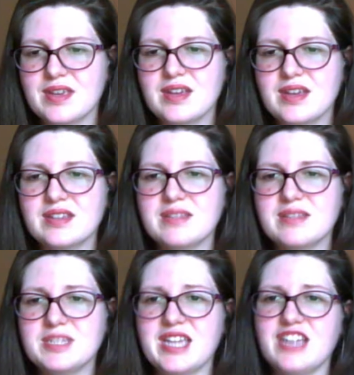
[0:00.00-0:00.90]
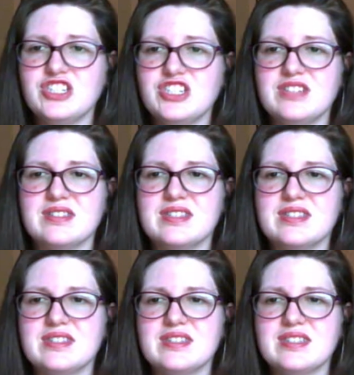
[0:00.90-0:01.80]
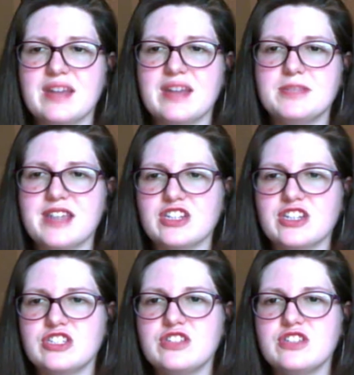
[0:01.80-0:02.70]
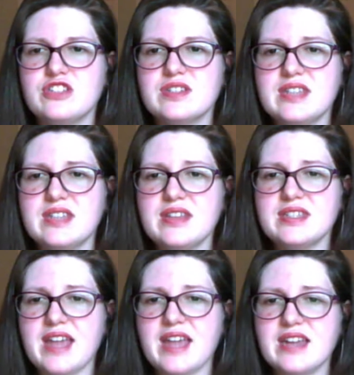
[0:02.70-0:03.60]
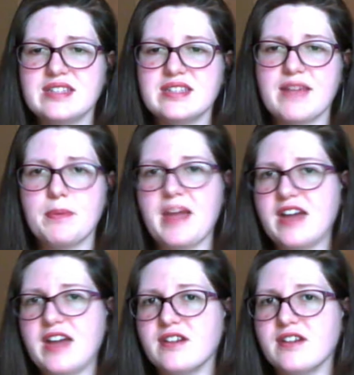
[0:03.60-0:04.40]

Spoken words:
Limitations. This is a subsection. So you can see these headings have a pattern.